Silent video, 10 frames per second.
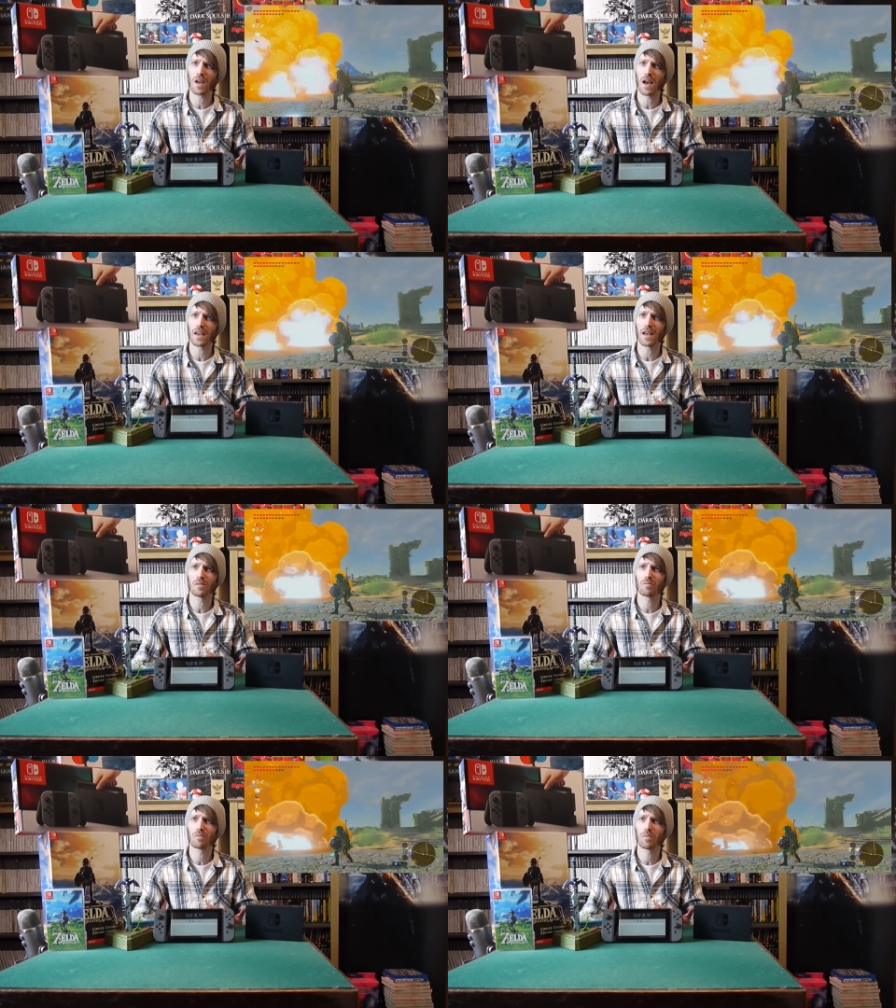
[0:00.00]

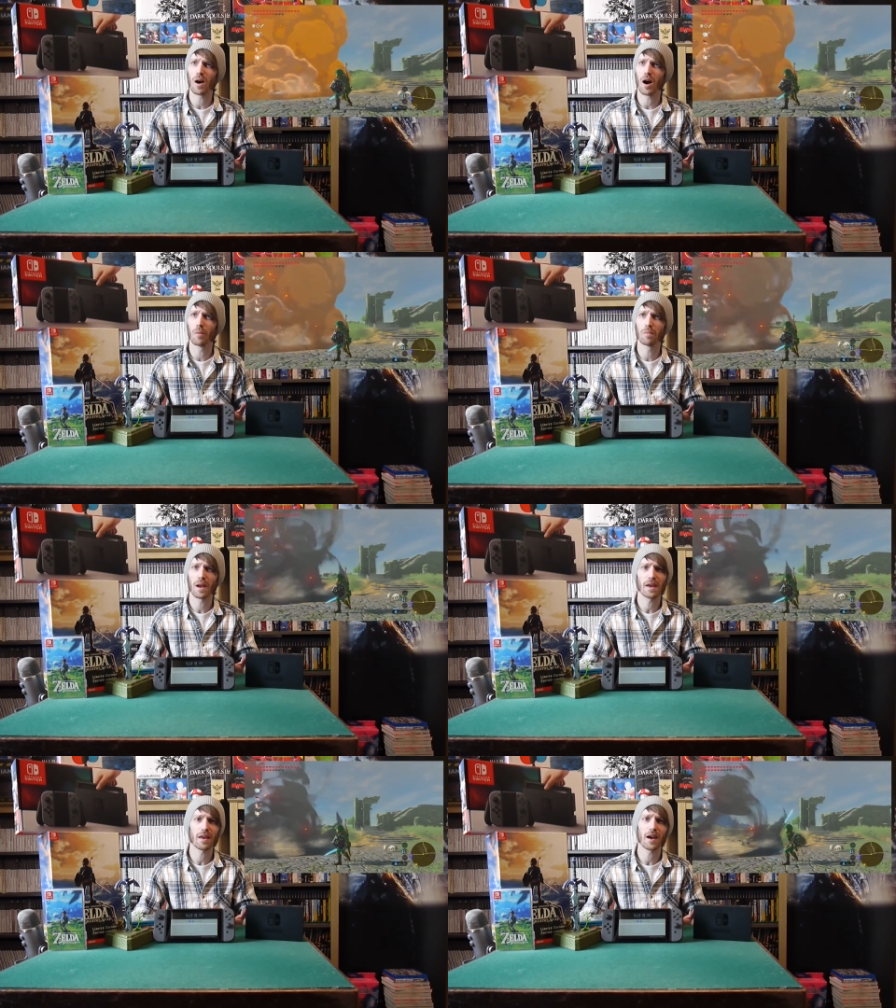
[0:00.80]
Again, I'll
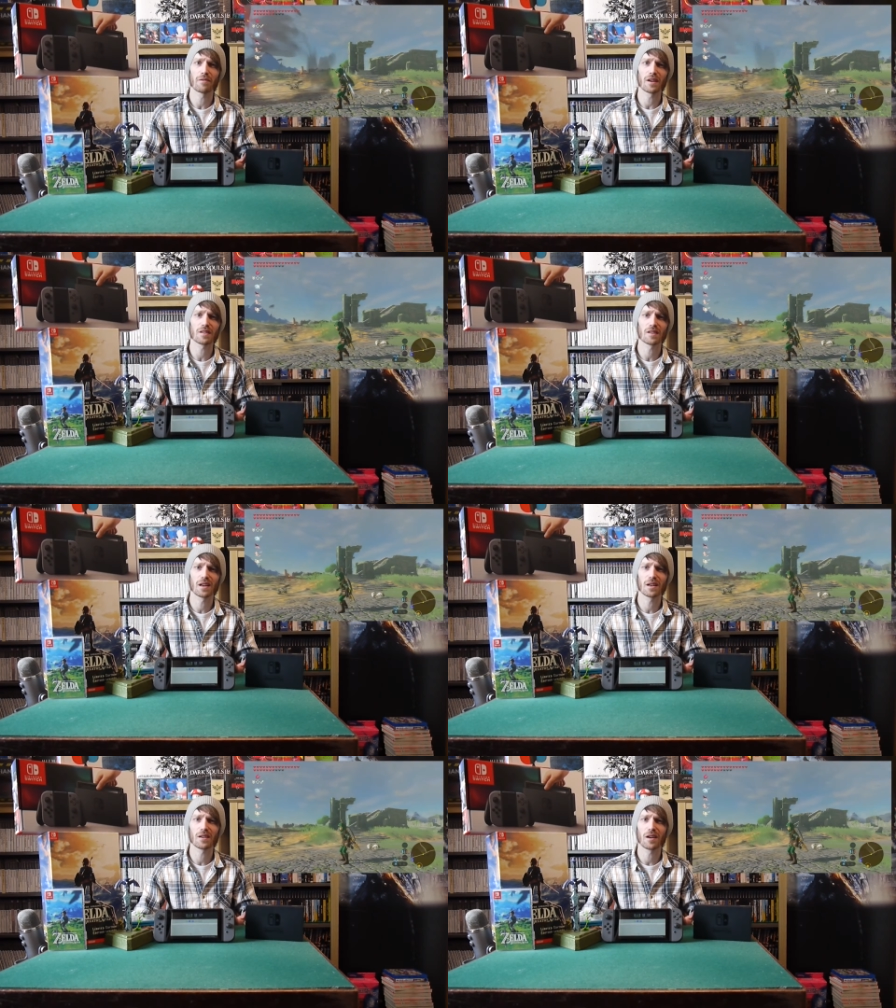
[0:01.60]
play that
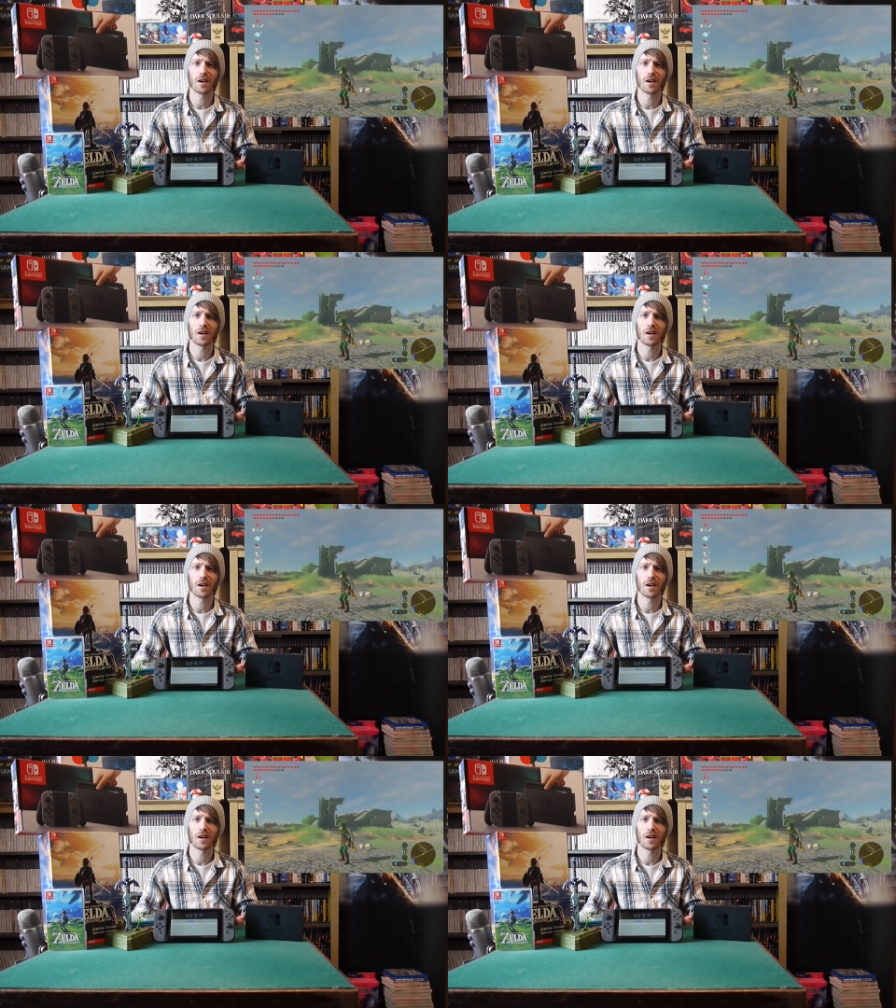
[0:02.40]
eventually.